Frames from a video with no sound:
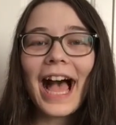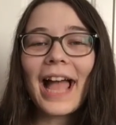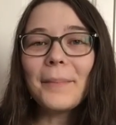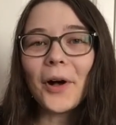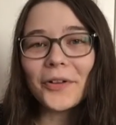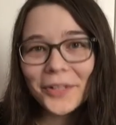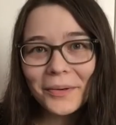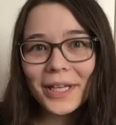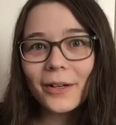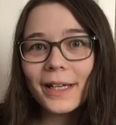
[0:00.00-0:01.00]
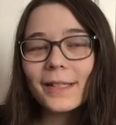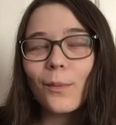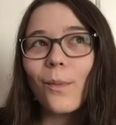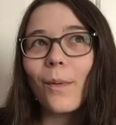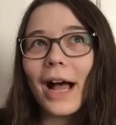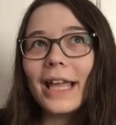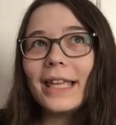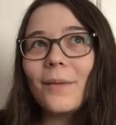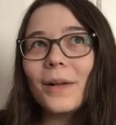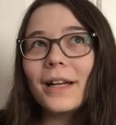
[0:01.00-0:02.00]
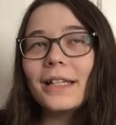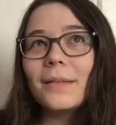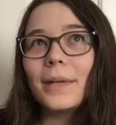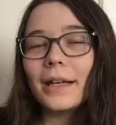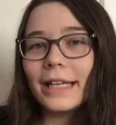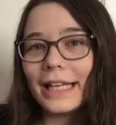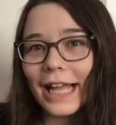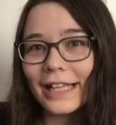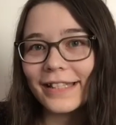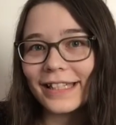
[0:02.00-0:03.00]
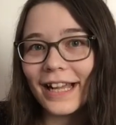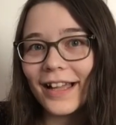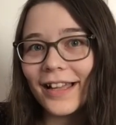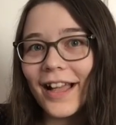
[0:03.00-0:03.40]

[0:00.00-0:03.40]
I'm also curious why he wanted to marry Nesta,